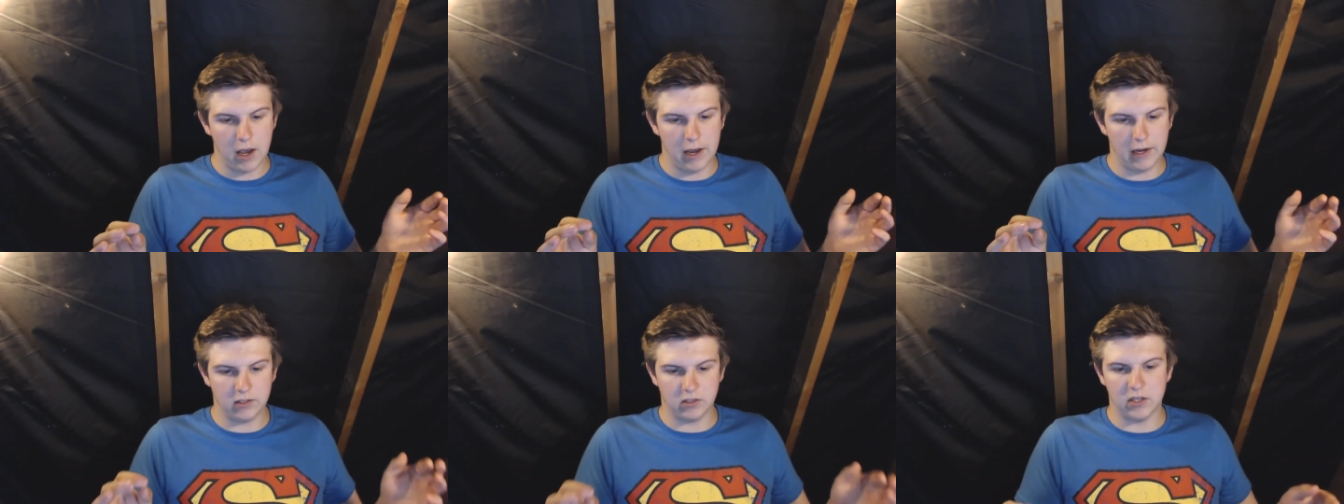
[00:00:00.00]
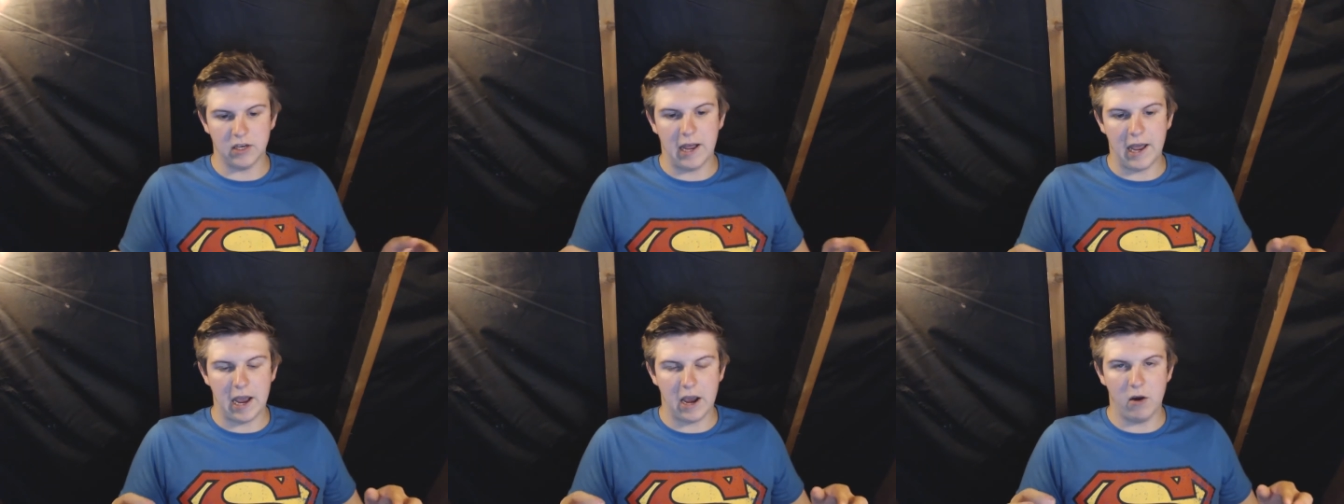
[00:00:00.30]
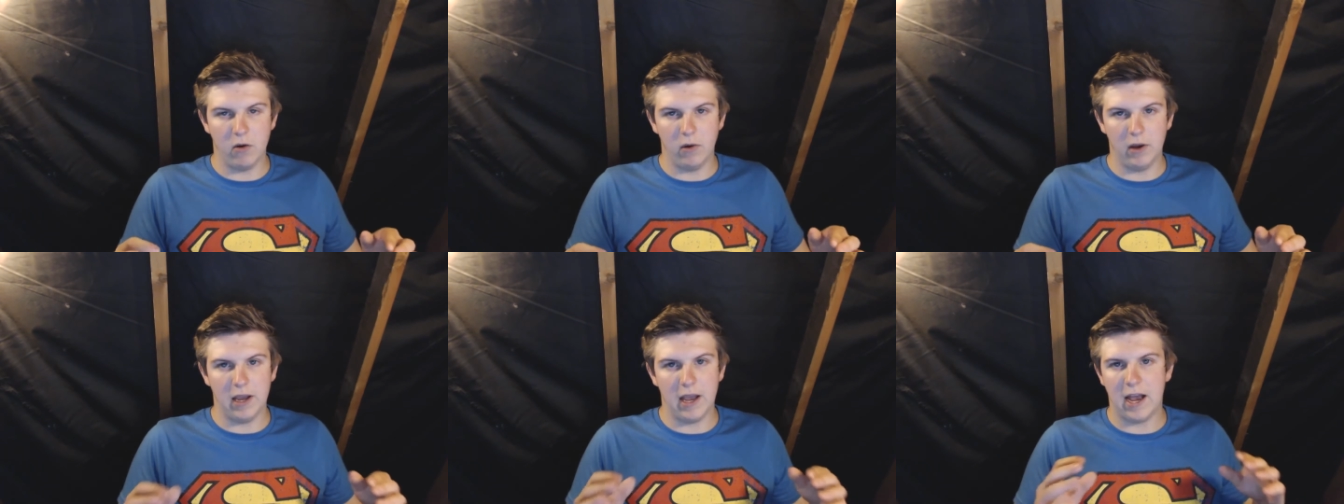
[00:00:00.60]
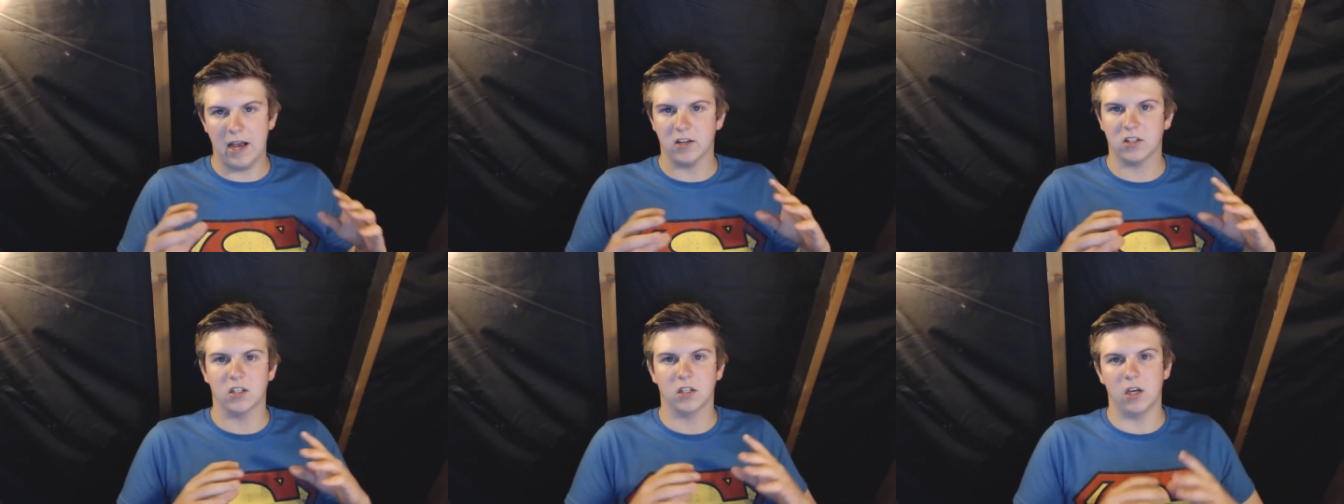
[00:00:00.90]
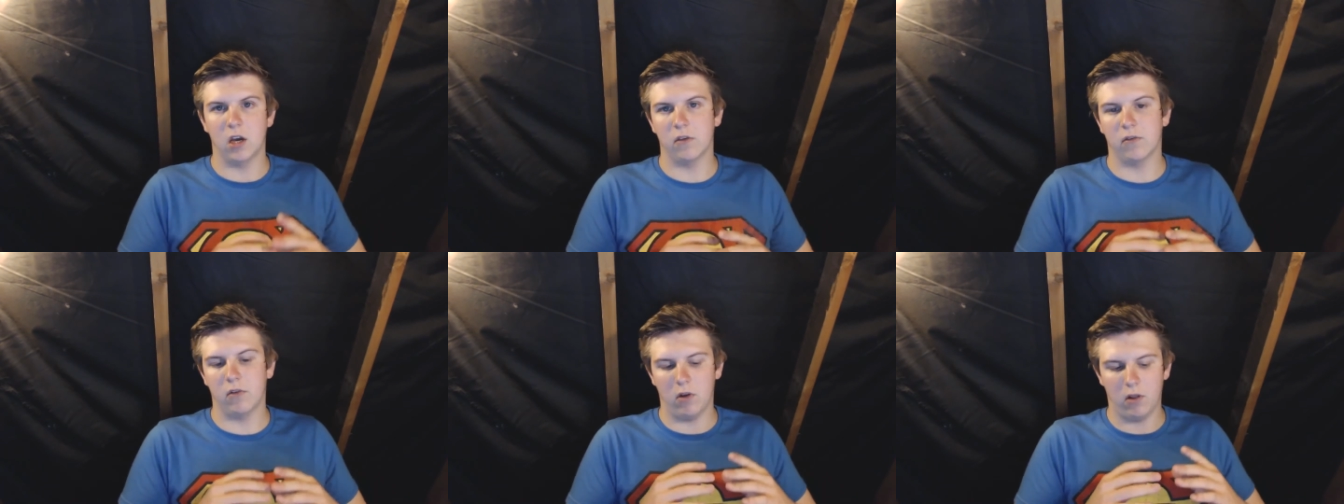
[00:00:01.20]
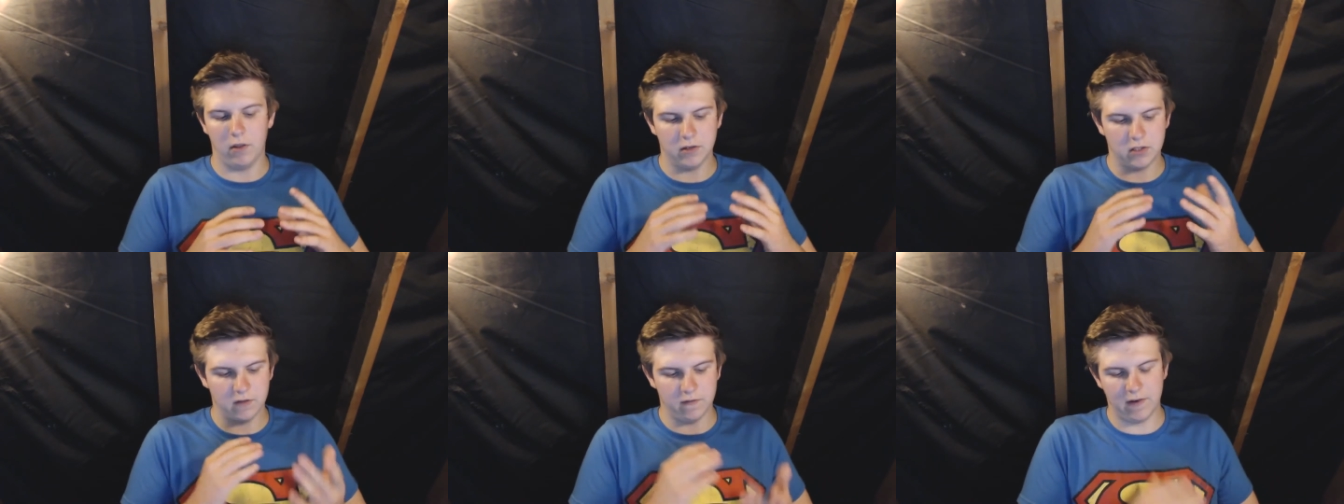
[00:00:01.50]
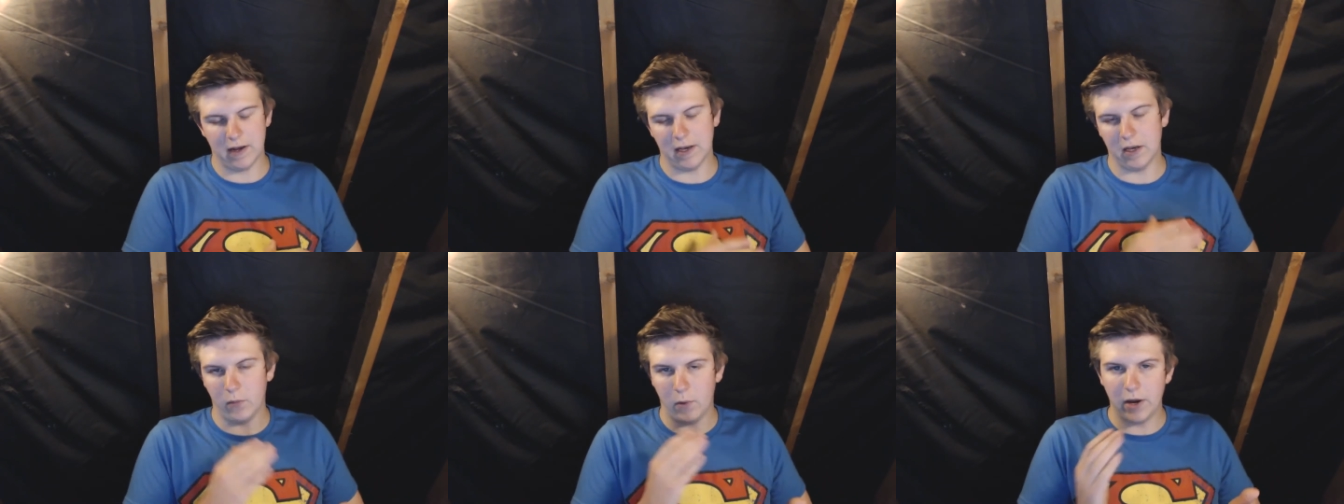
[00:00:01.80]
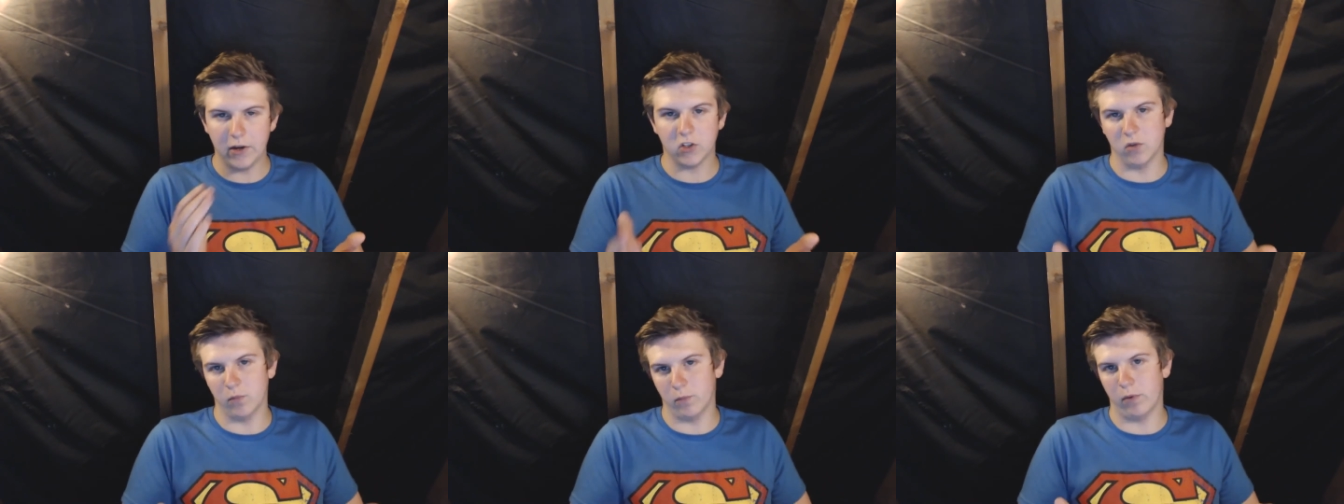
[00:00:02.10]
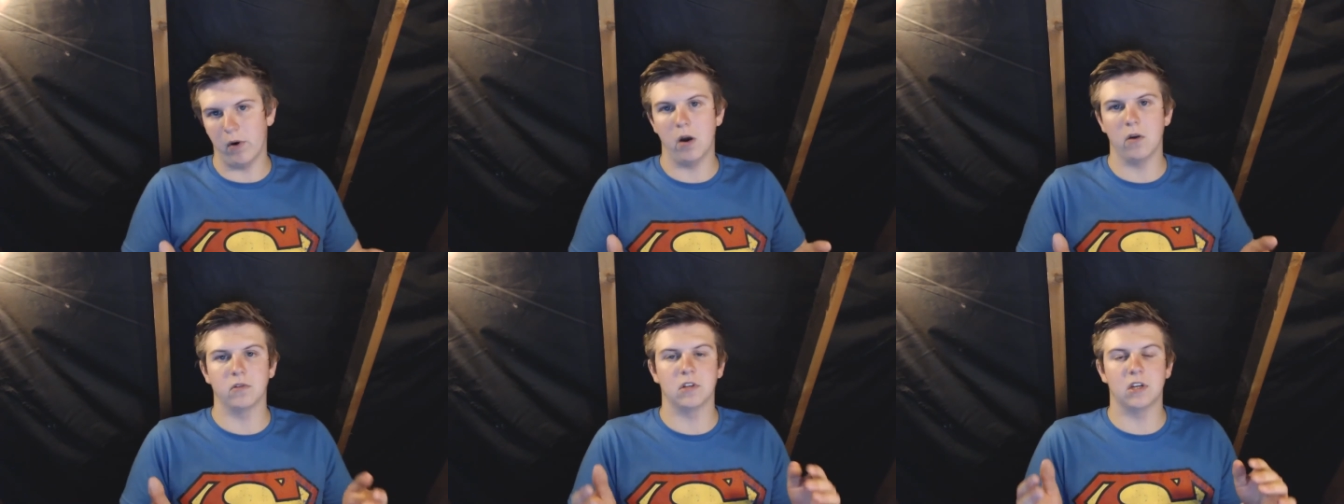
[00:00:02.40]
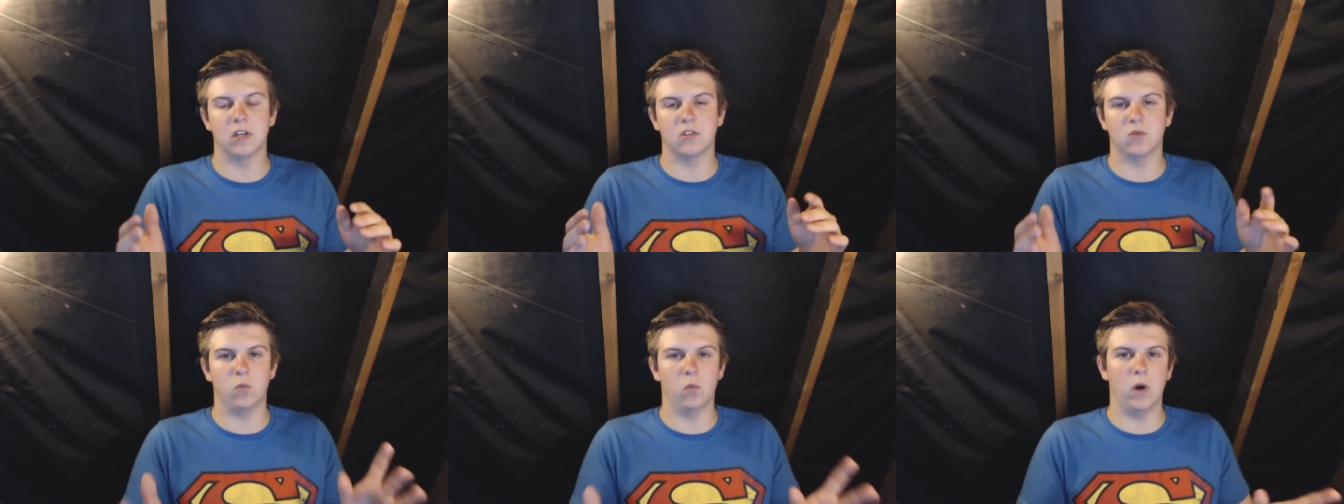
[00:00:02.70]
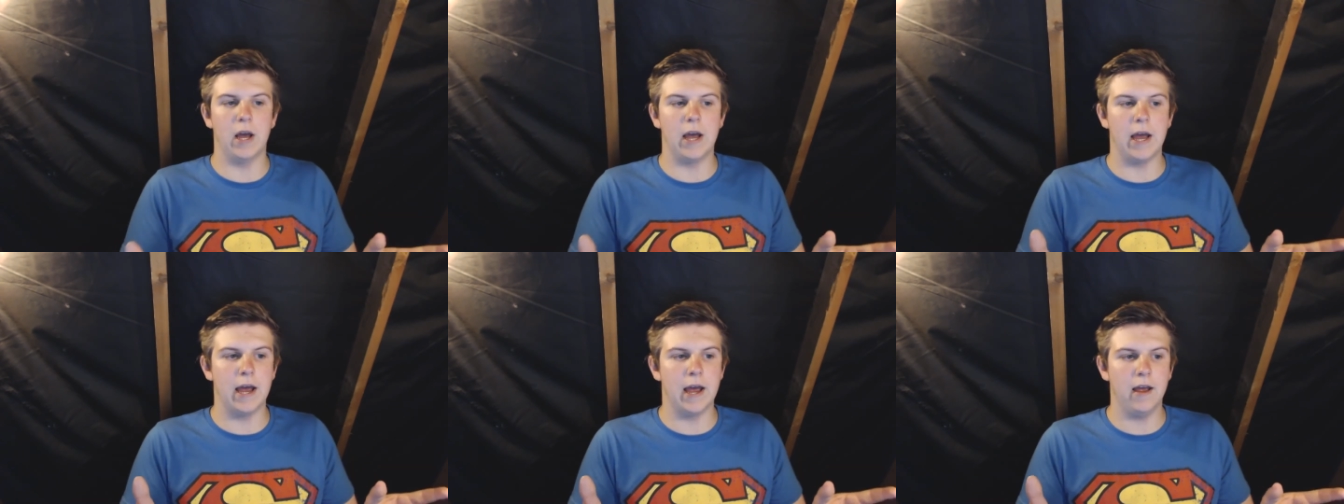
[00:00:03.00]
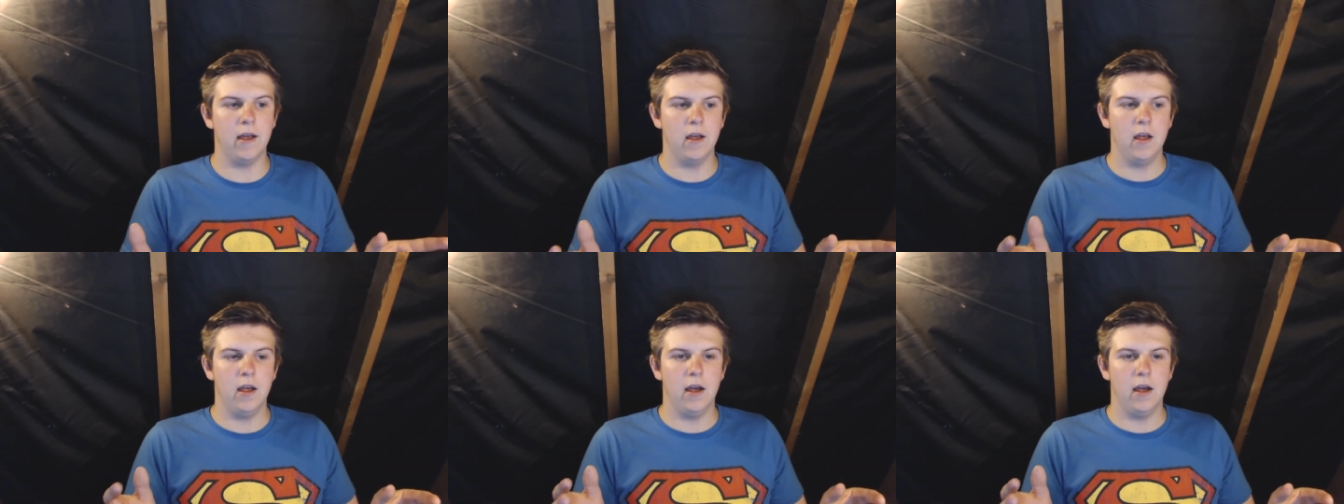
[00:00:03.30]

It has to go through like this evaluation process where